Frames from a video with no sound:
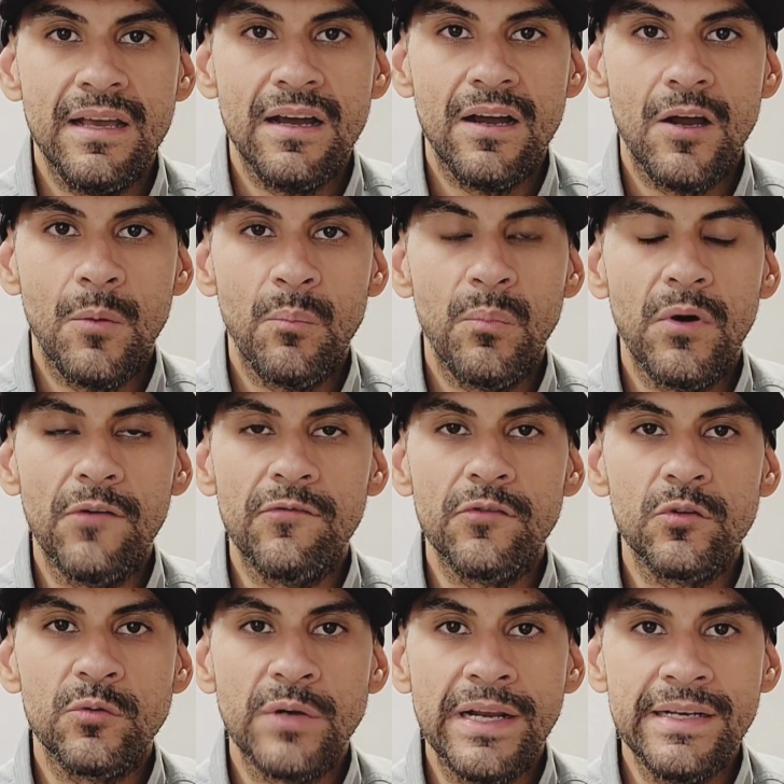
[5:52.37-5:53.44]
But
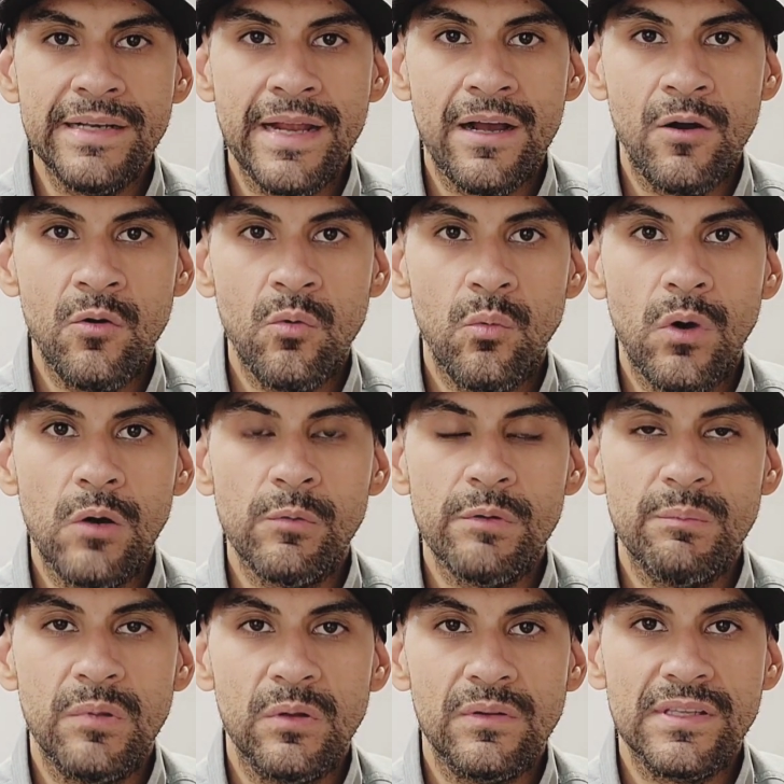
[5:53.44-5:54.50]
for right now, while
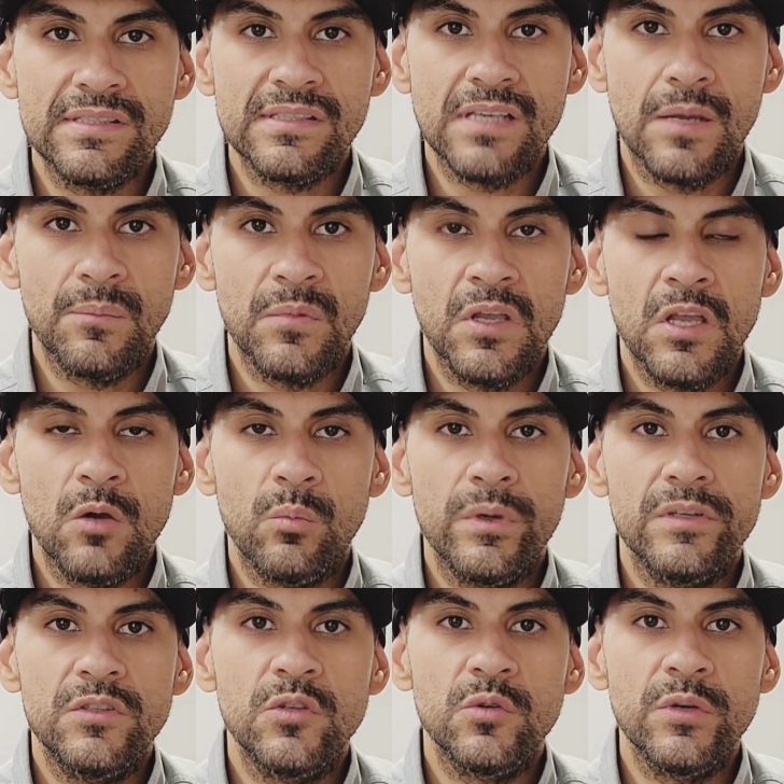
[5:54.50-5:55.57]
we build this up,
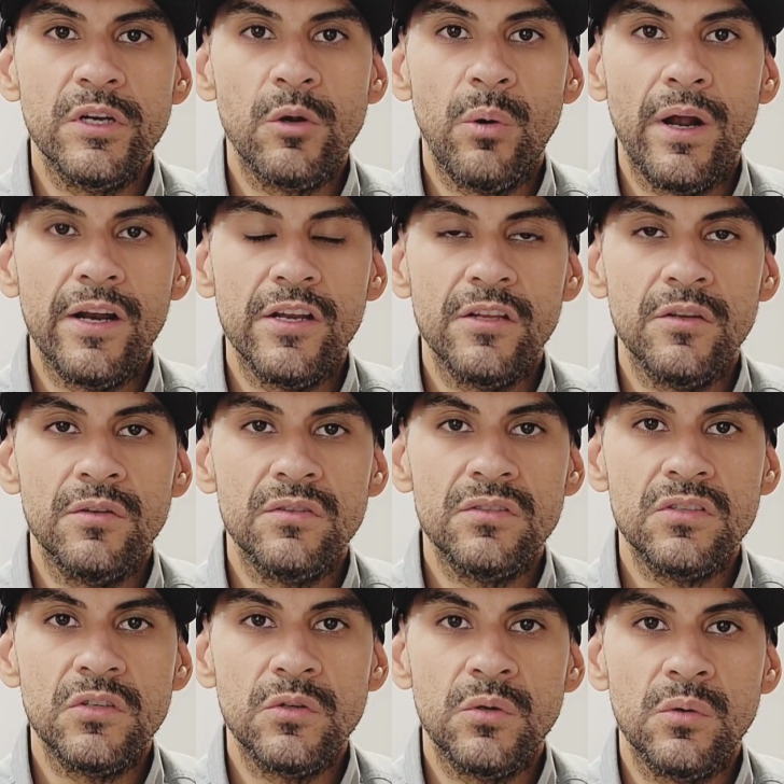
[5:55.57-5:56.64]
we do require you
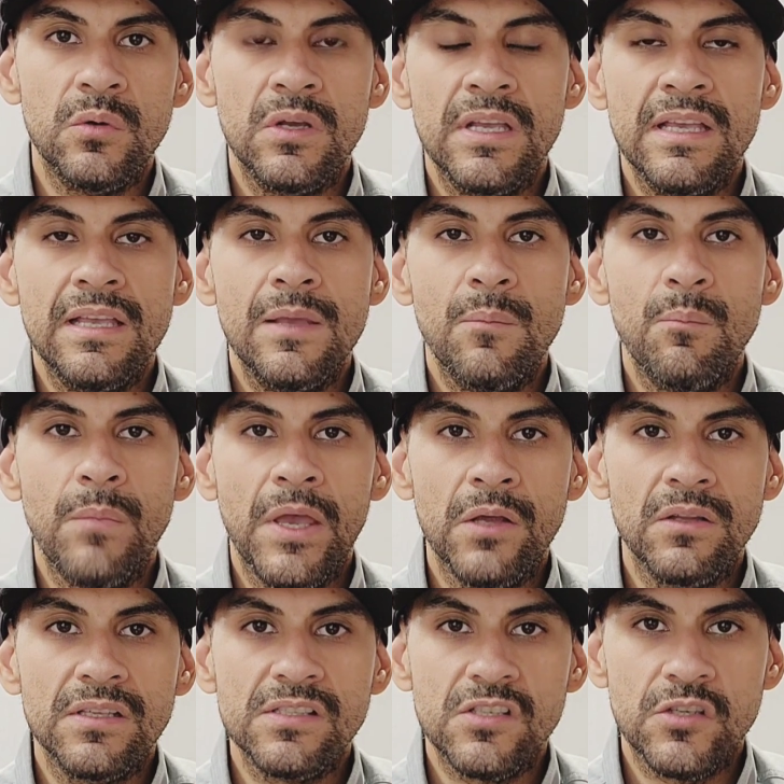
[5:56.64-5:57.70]
to
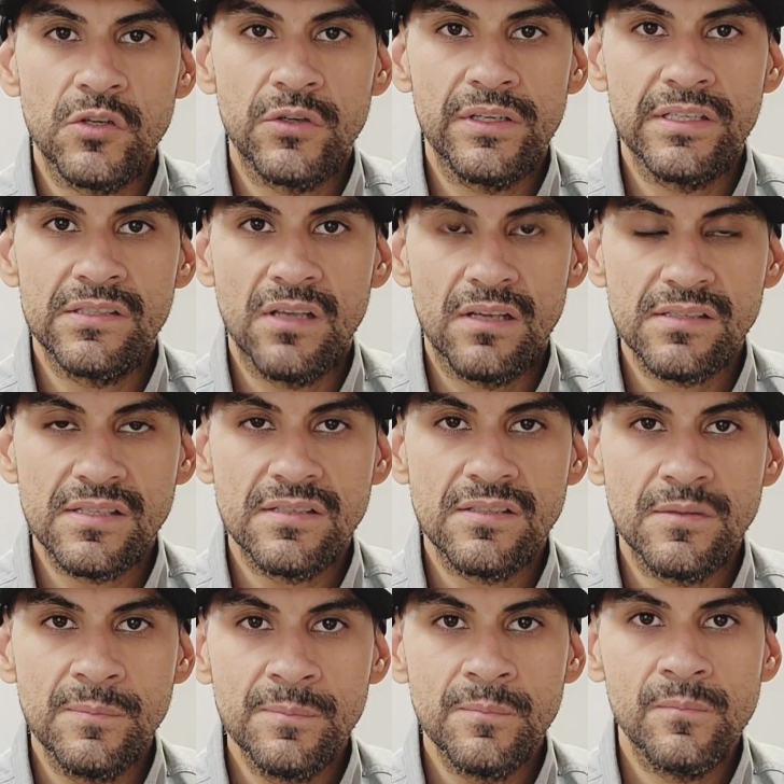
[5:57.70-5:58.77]
mail us your exhaust
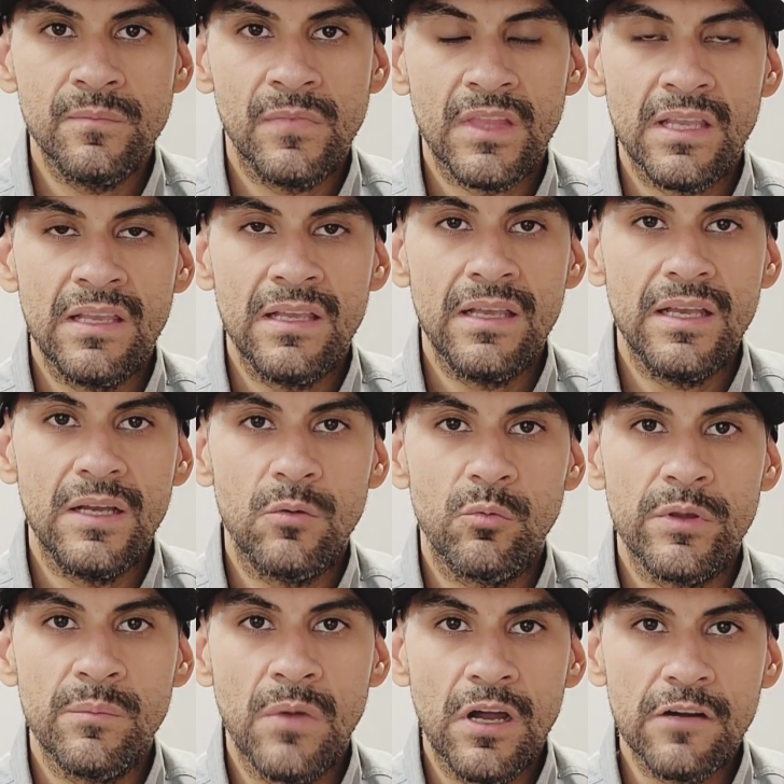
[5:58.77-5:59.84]
system, and
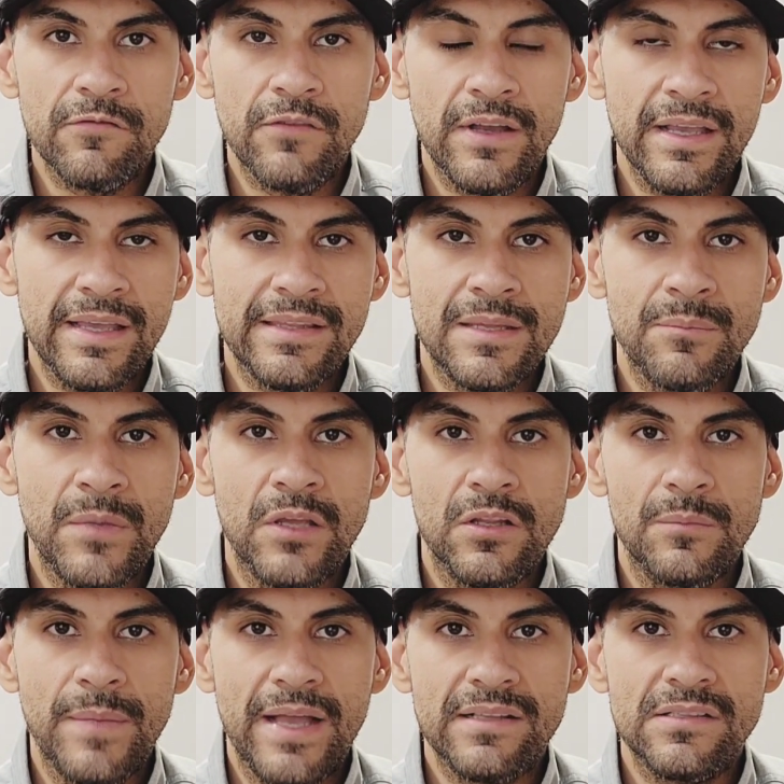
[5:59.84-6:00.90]
we modify it and then mail
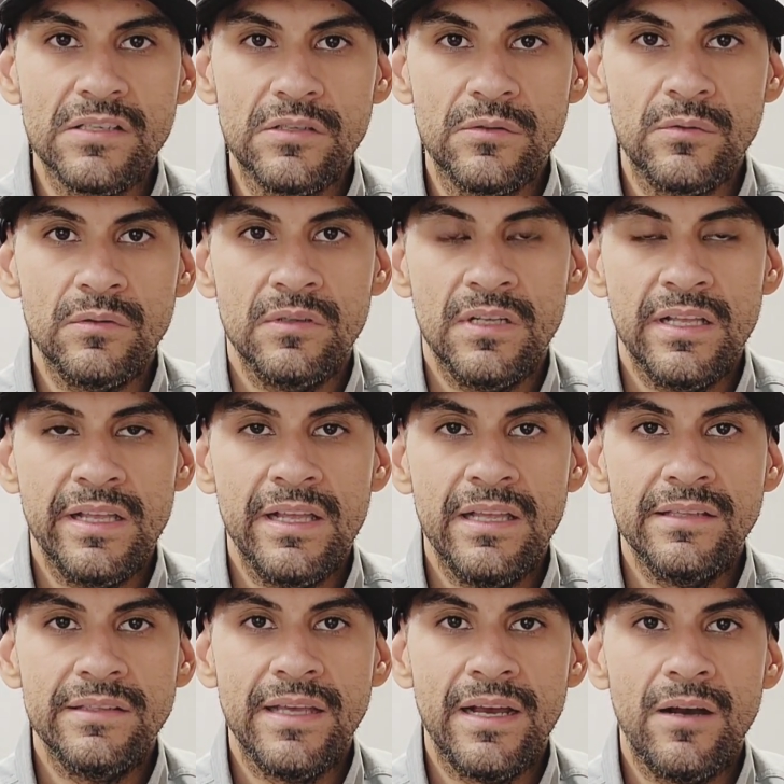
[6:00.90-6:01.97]
it back to you.
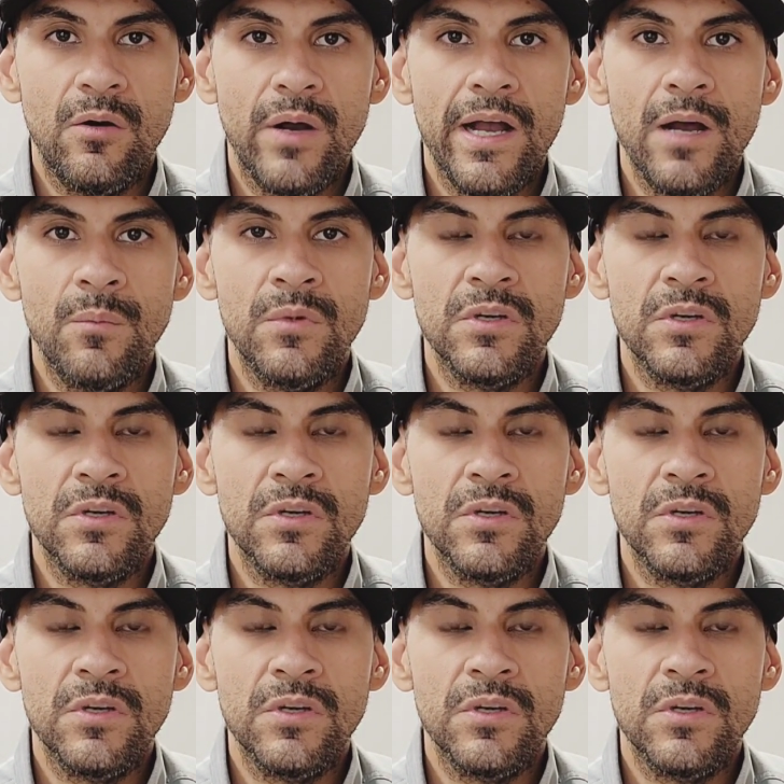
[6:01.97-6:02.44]
Now, how